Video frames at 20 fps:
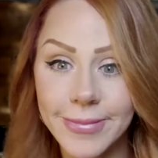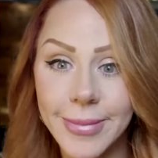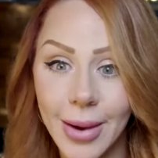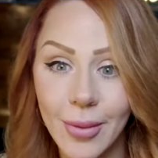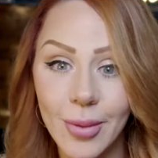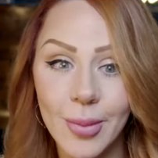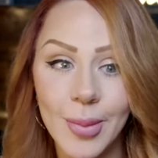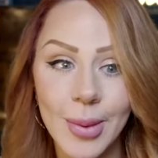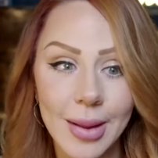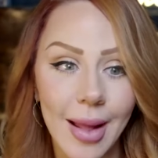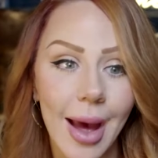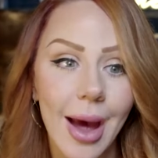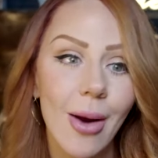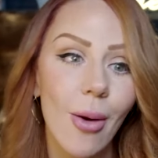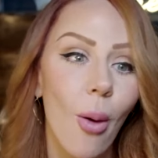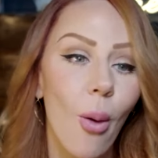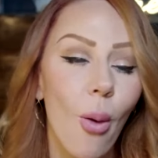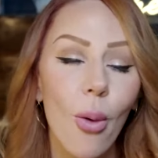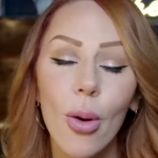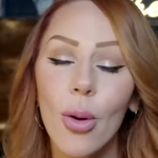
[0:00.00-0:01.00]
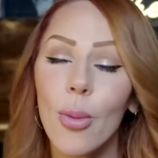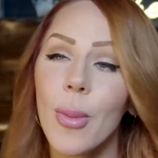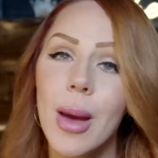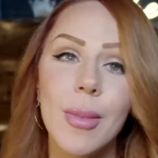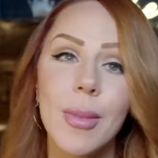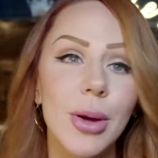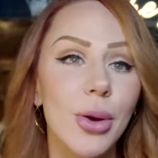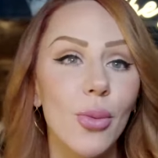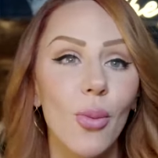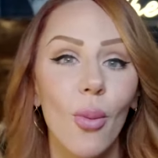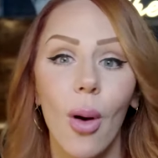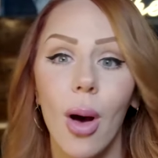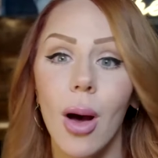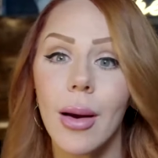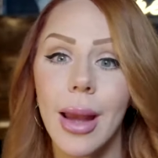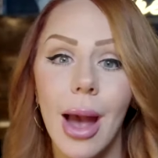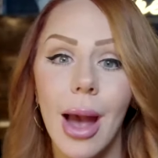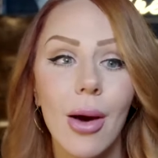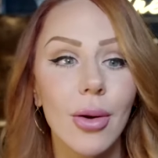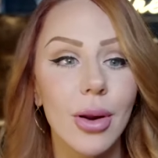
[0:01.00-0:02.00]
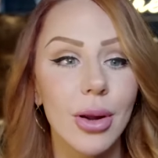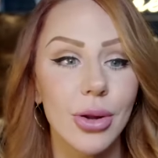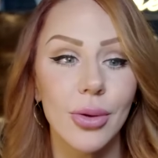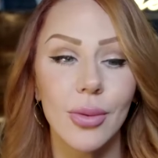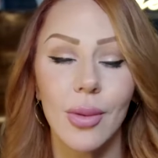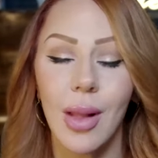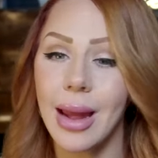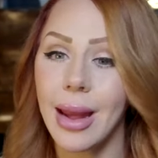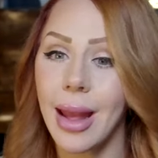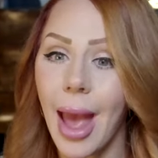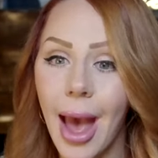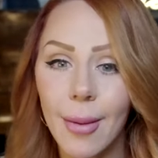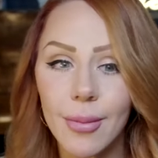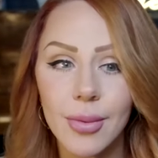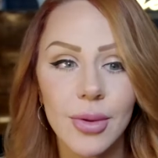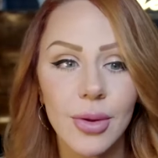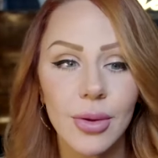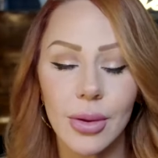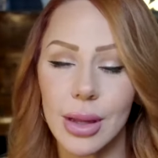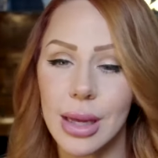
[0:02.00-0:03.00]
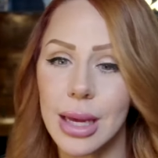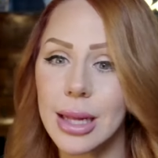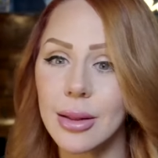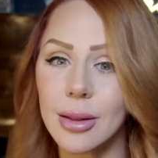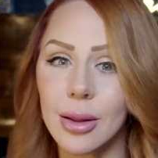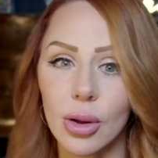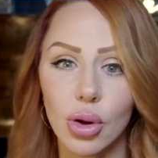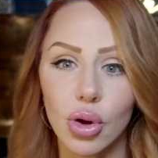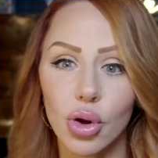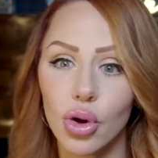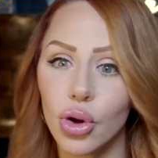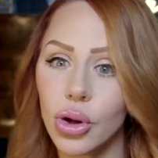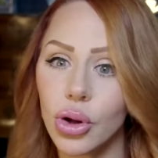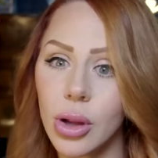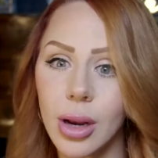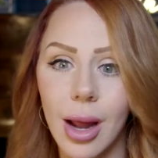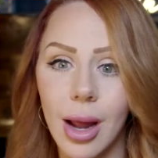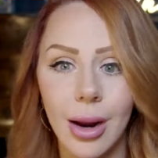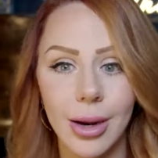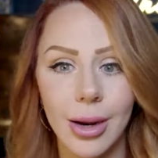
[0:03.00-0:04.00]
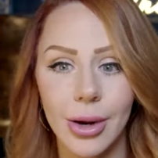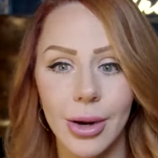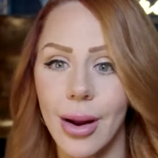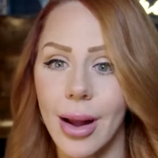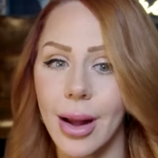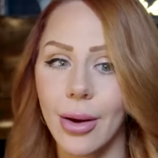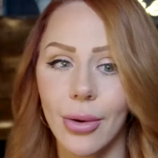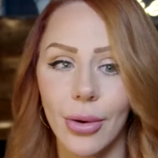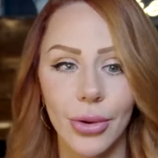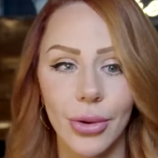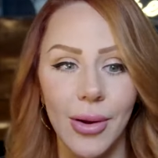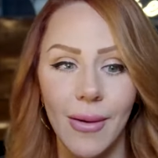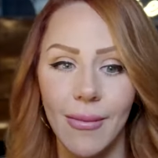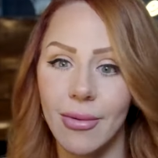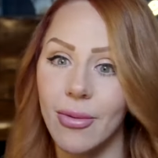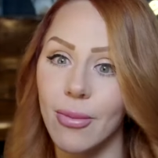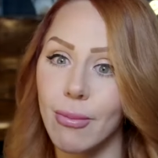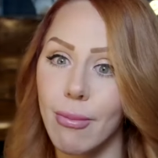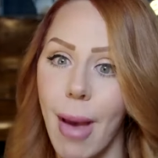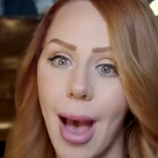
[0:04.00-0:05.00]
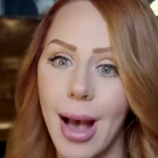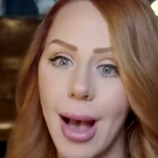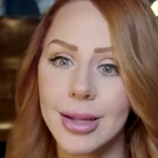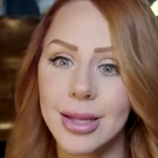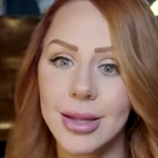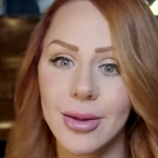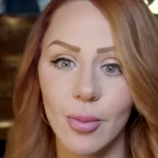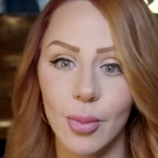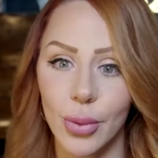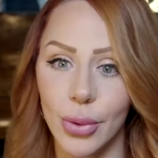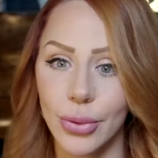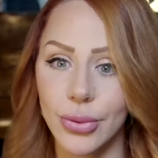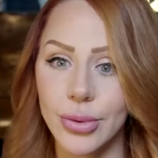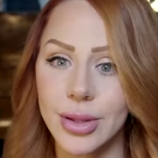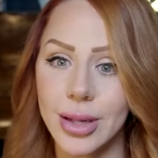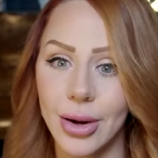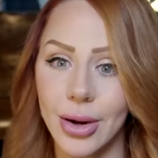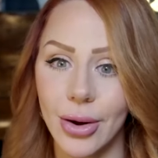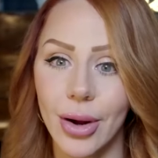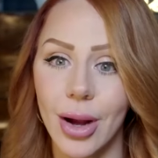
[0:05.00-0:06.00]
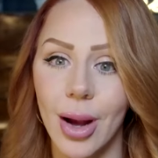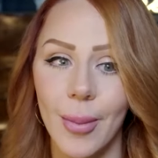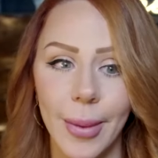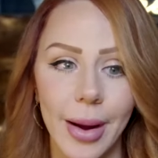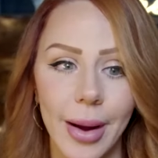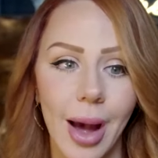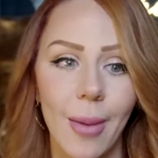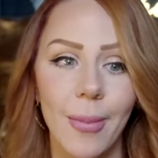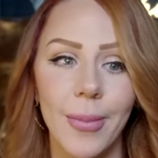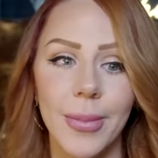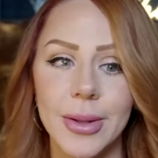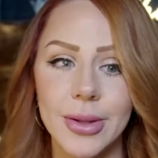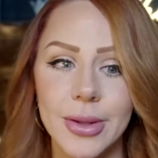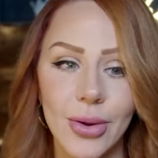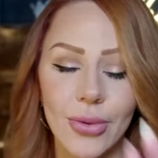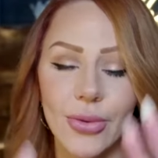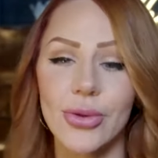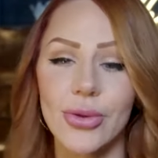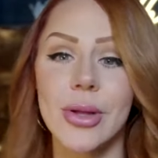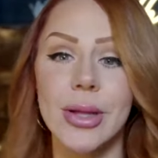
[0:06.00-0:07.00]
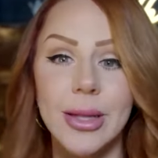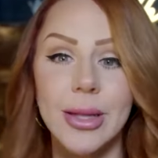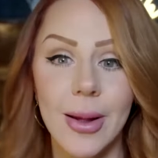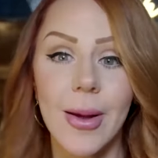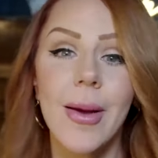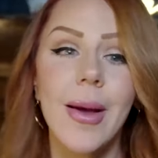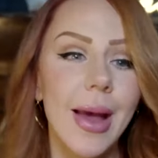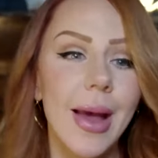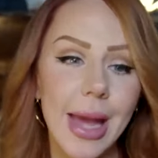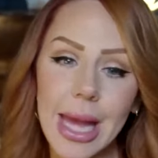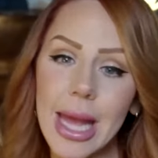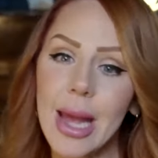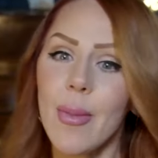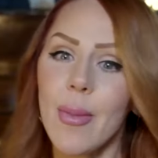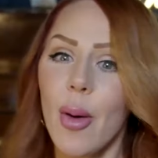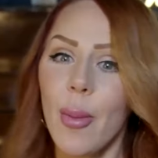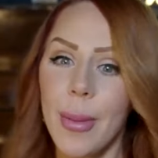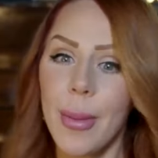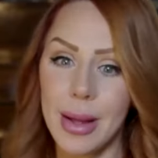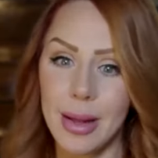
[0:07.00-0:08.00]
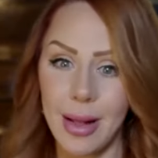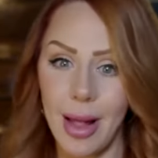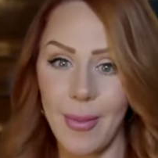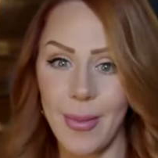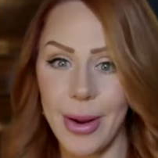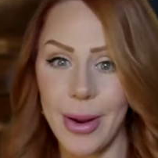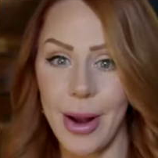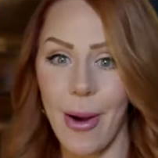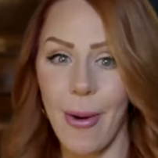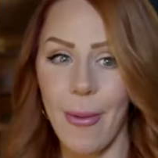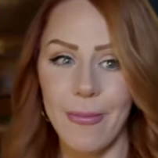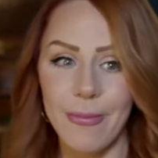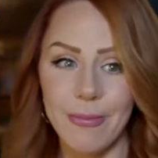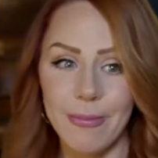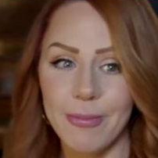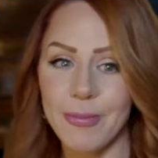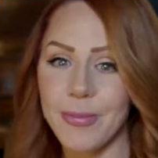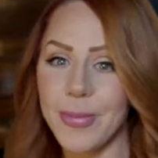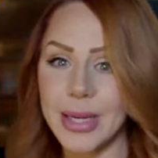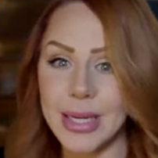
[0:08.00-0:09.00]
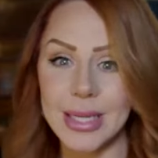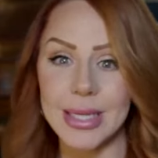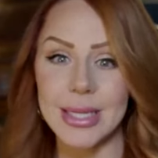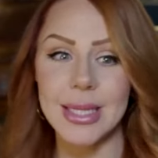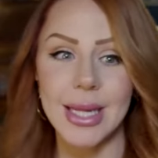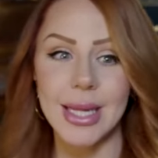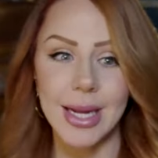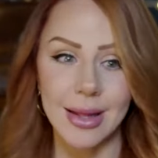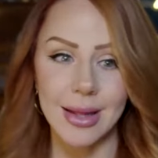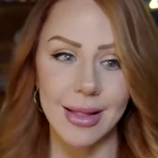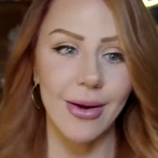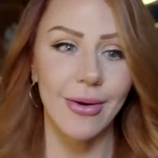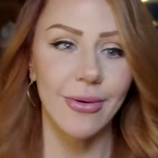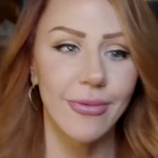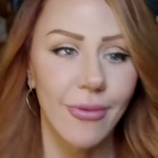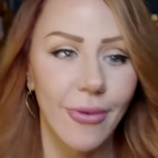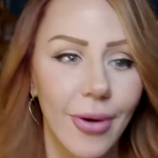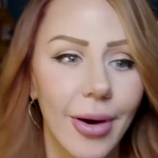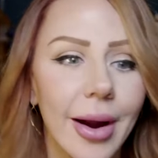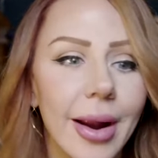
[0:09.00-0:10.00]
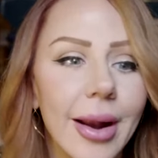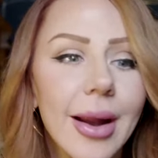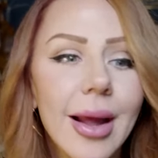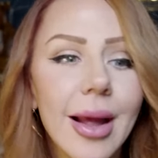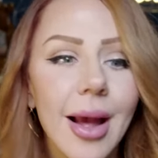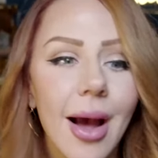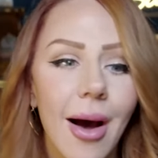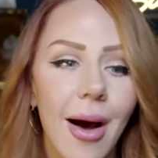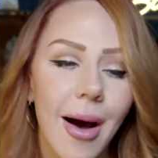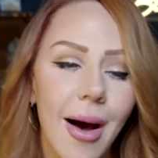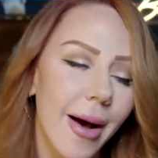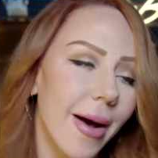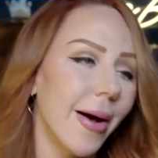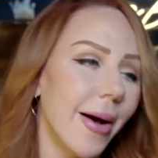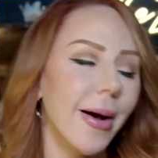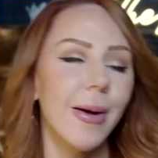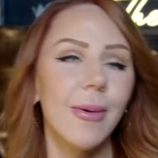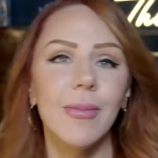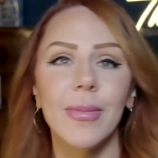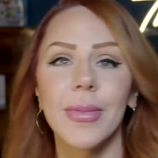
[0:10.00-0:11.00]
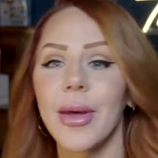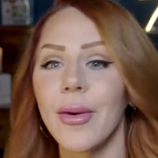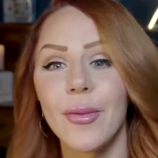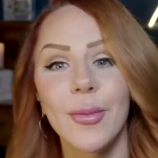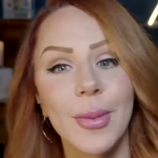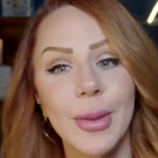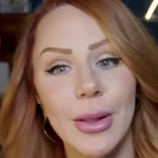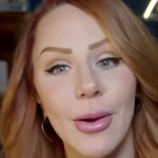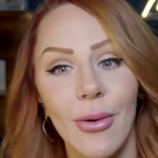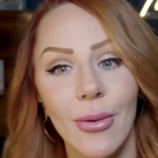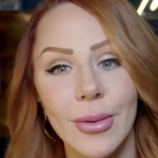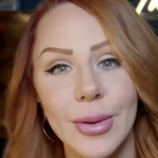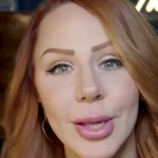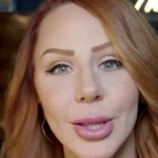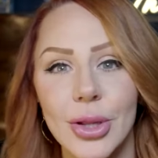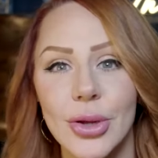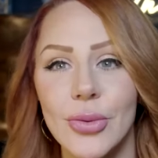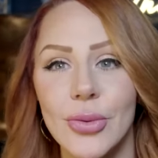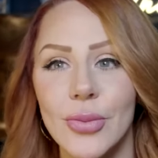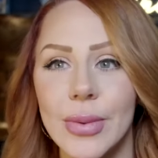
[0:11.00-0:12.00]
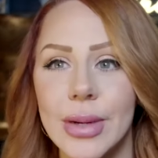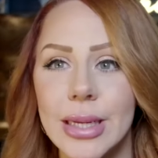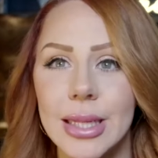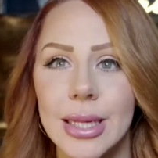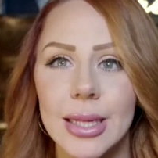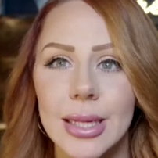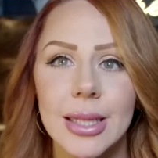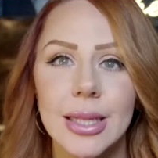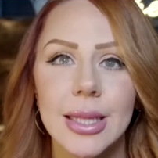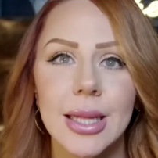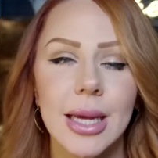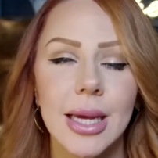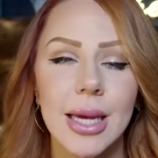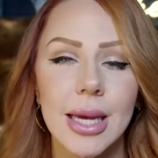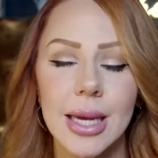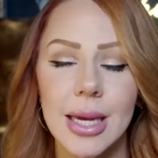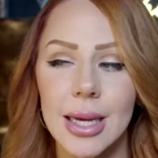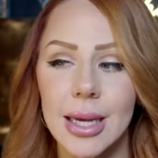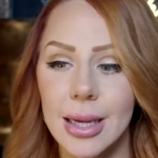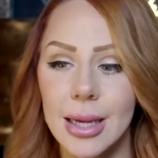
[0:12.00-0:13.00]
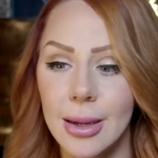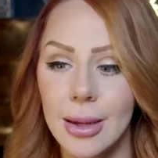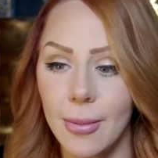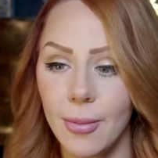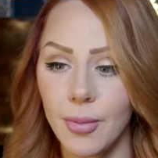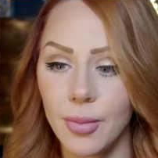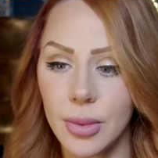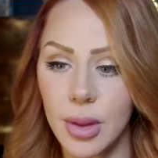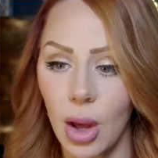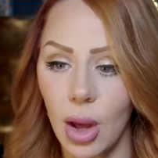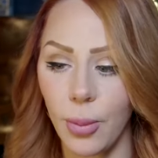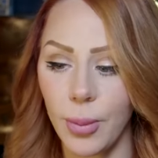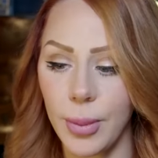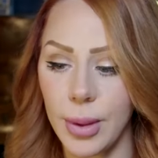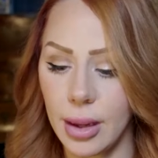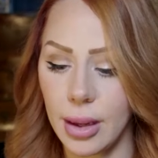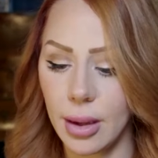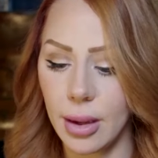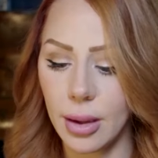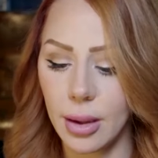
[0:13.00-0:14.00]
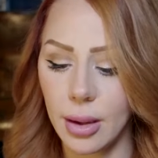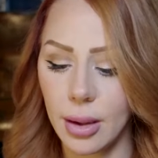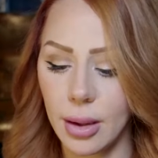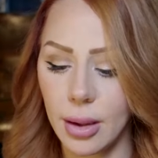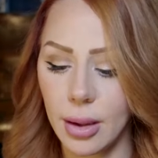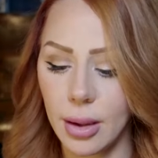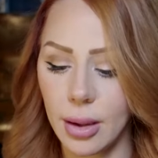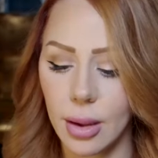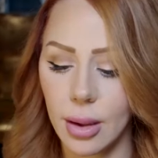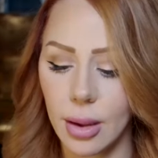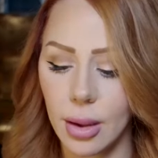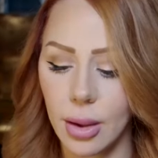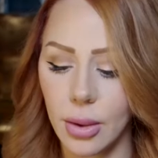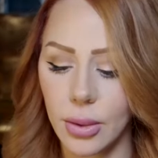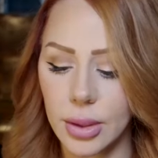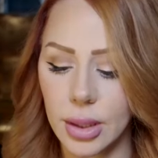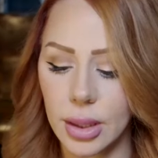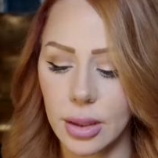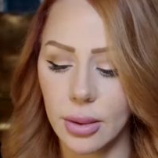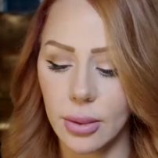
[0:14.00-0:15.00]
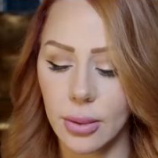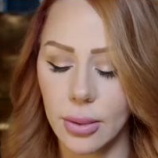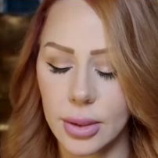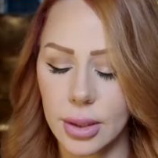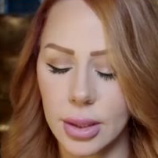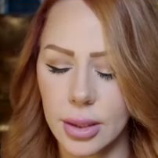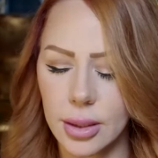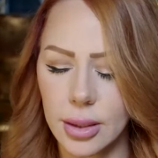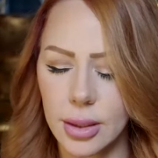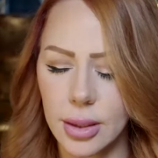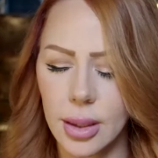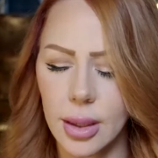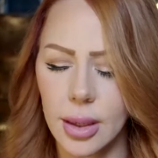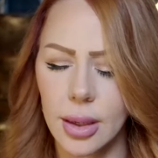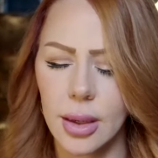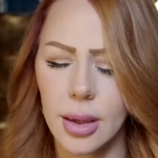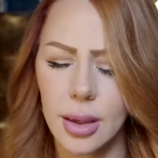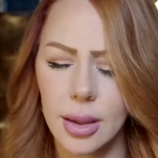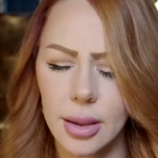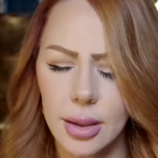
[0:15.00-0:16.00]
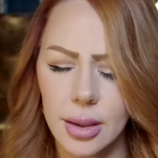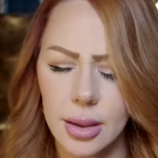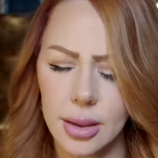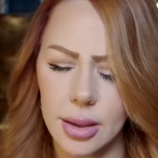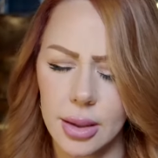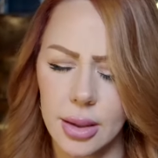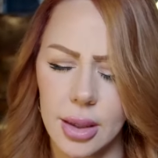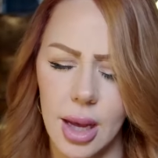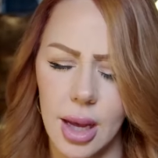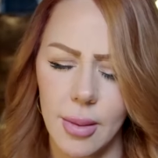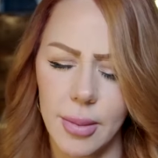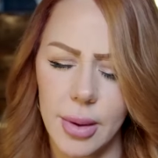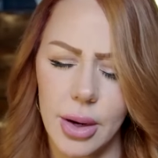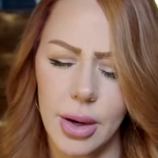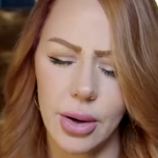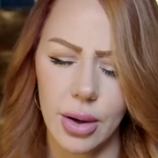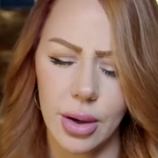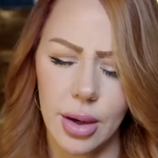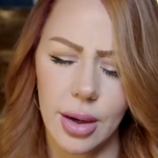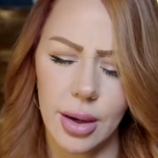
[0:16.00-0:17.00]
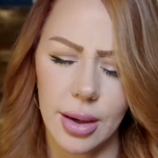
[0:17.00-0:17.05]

That would be that. Or maybe you walk out and you like absolutely hit the shit out of your ankle and you have this massive bruise there coming up. And so just email me and let me know. But he's like okay. there for it. Um, that would be the only two reasons. He tell me. Hold on, hold on. Come here.